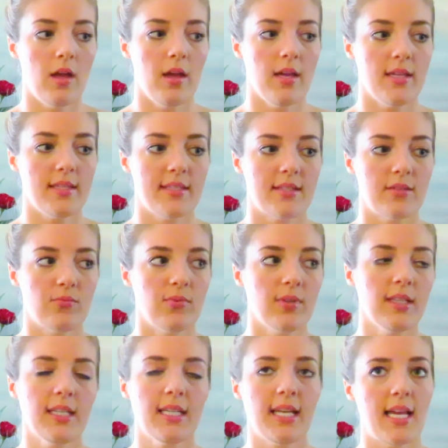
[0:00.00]
it's
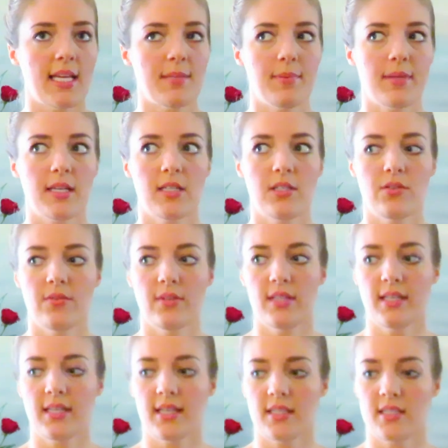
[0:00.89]
really nice because you
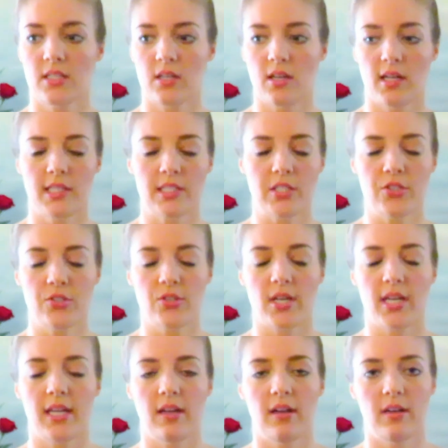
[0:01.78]
really get to
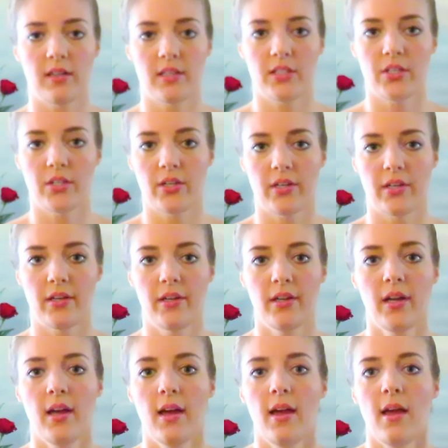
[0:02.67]
concentrate on your
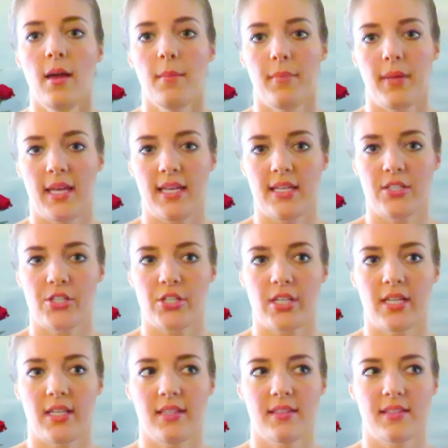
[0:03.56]

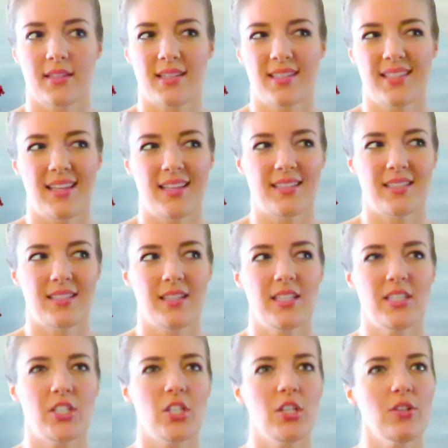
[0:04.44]
patients, because
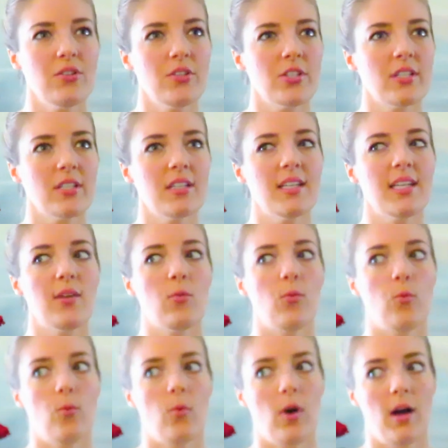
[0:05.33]
it's usually
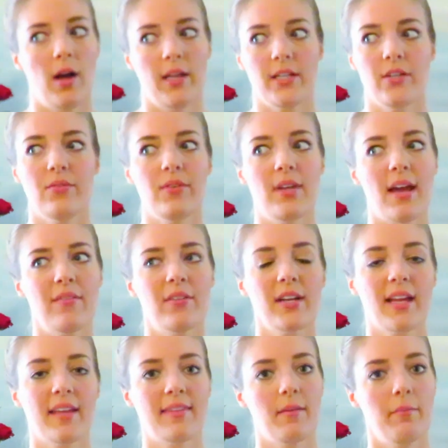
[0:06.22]
one. You
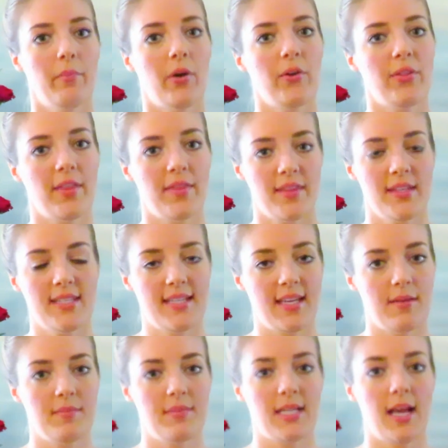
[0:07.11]
never get them both at the
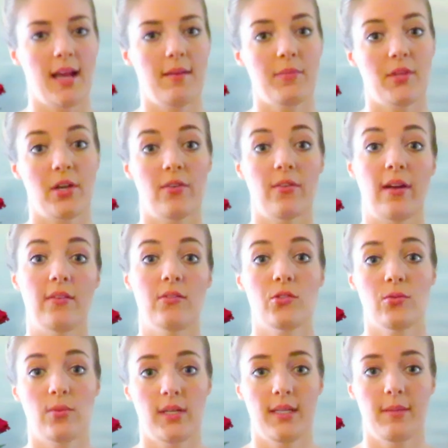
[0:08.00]
same time. They're
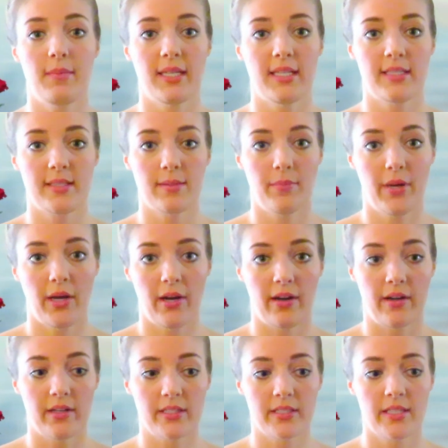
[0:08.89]
around 20 minutes
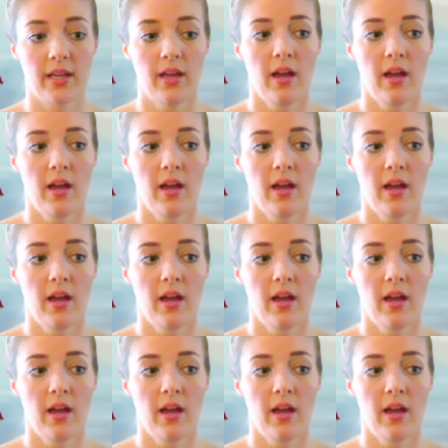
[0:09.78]
apart.